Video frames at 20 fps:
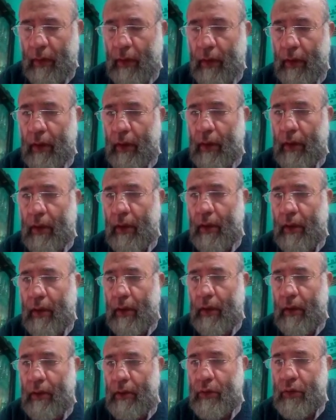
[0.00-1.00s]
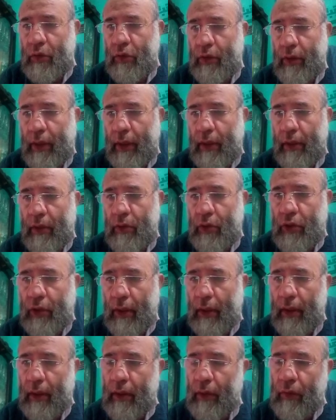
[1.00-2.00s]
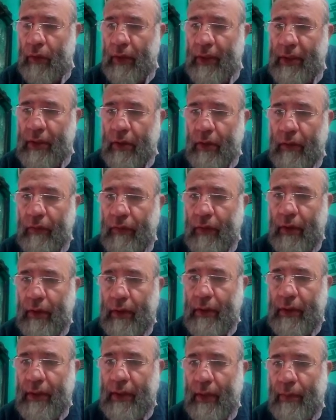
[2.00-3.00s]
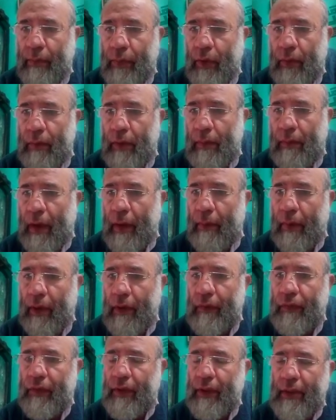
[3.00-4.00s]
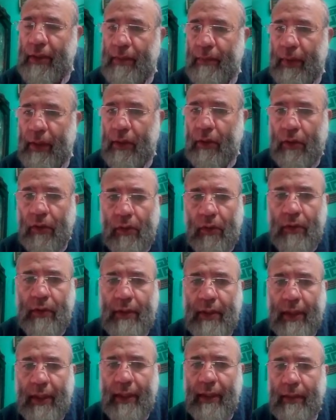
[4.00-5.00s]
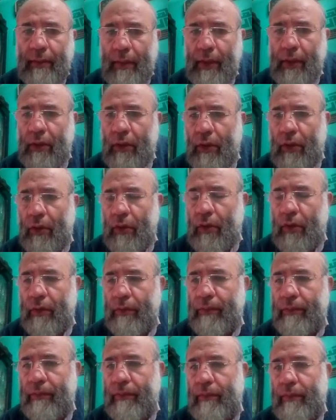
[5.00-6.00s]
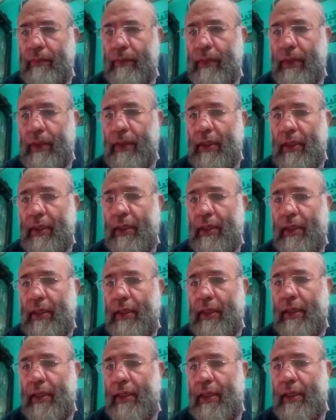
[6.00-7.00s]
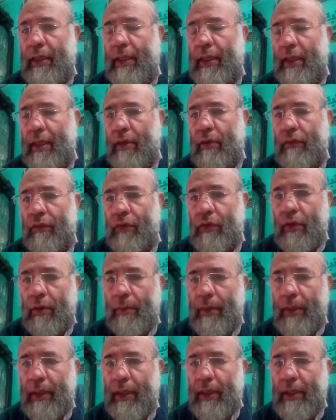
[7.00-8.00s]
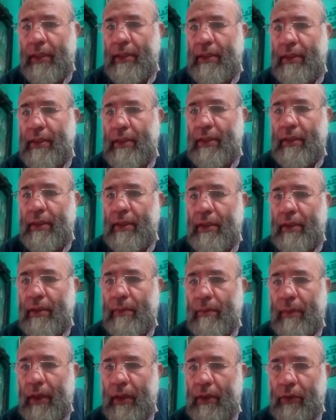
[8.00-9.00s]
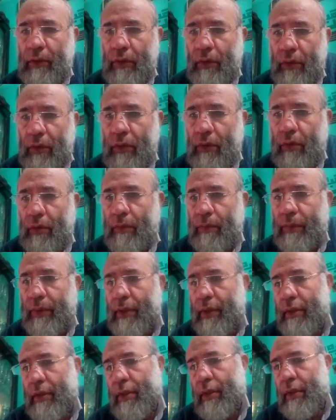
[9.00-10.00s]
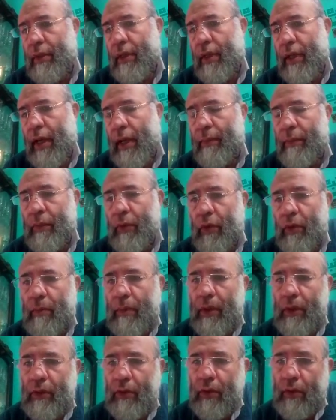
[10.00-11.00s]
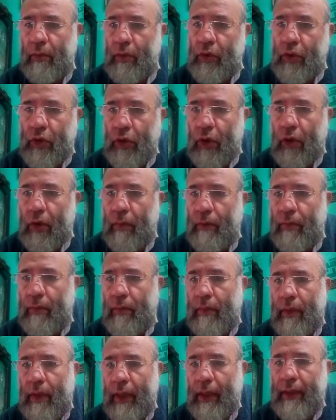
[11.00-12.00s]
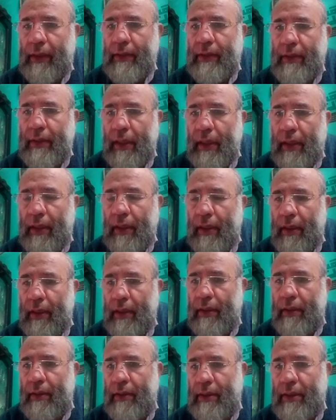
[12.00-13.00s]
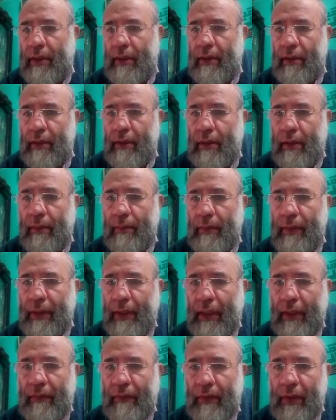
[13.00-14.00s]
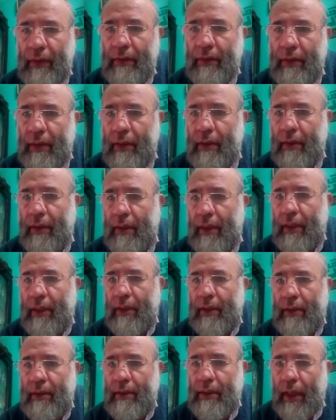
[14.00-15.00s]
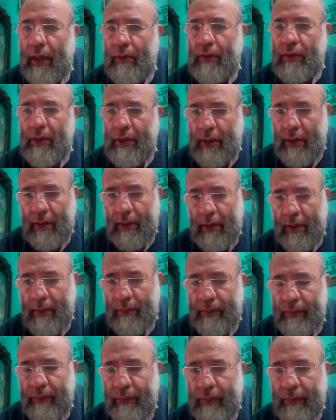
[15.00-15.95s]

today, inshallah, we'll solve some problem about first Mendel Law, second Mendel Law, lack of dominance, blood group, abnormal chromosome like Turner syndrome, Clevenger, Down syndrome.